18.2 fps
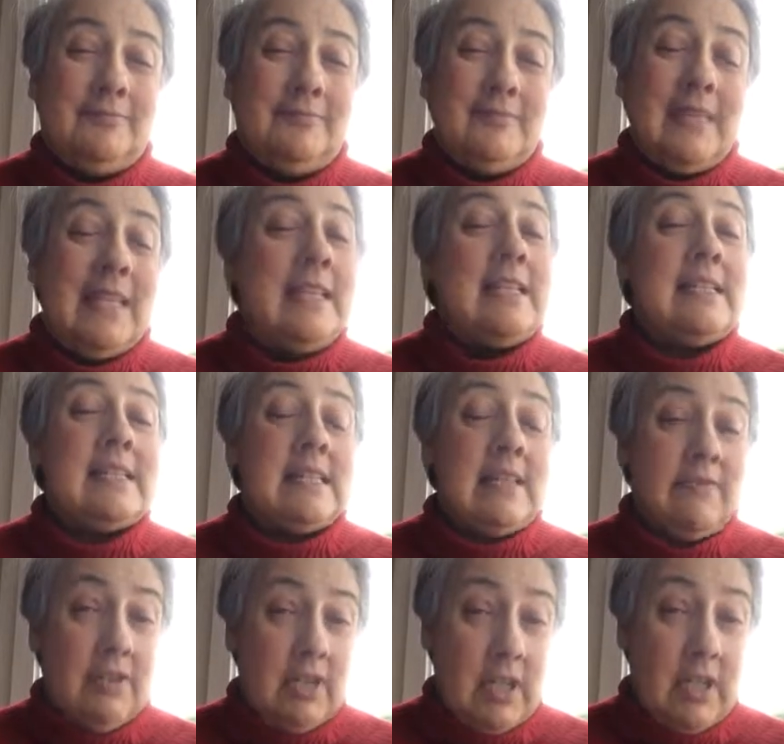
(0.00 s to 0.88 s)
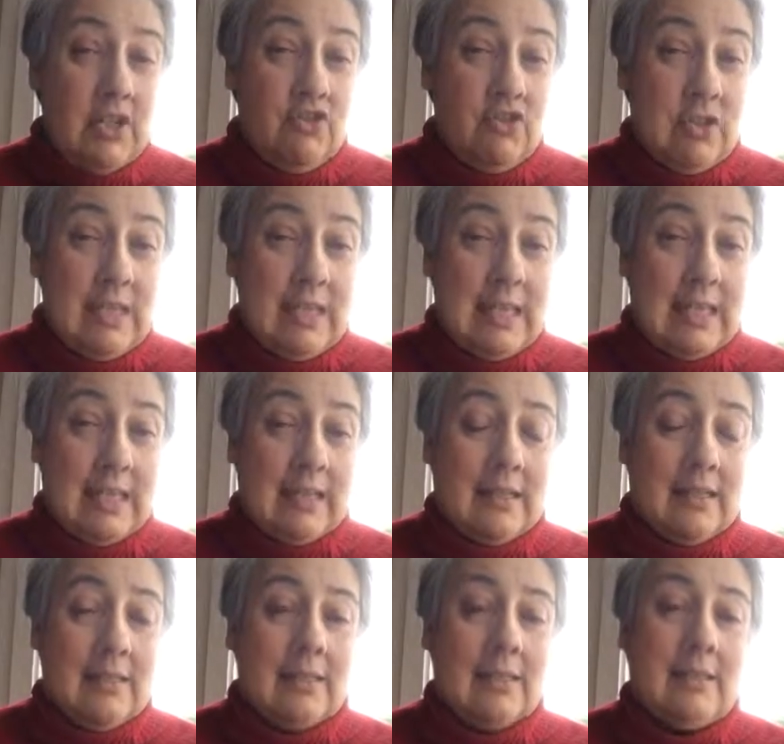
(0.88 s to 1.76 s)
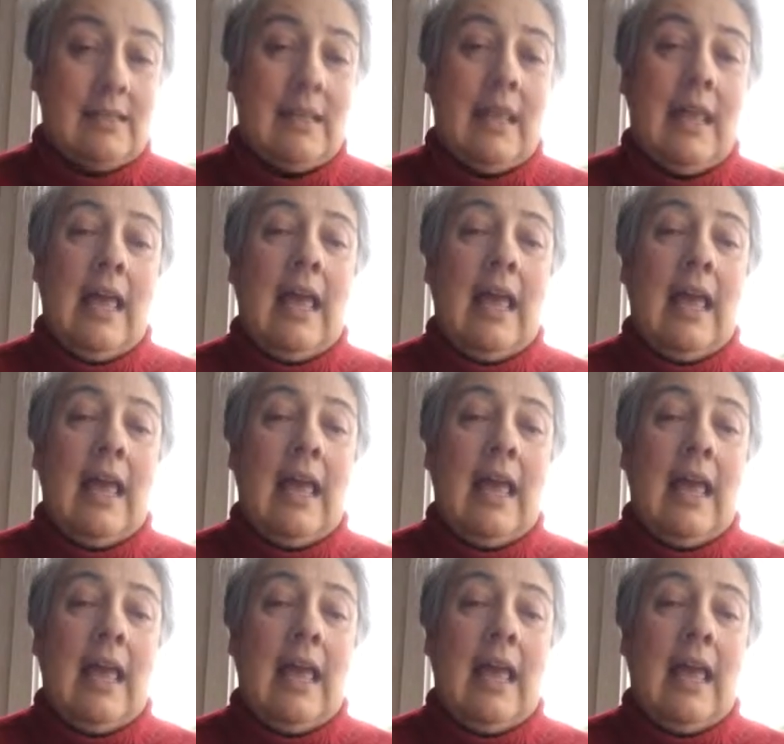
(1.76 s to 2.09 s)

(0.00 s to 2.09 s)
nearly 700 decks.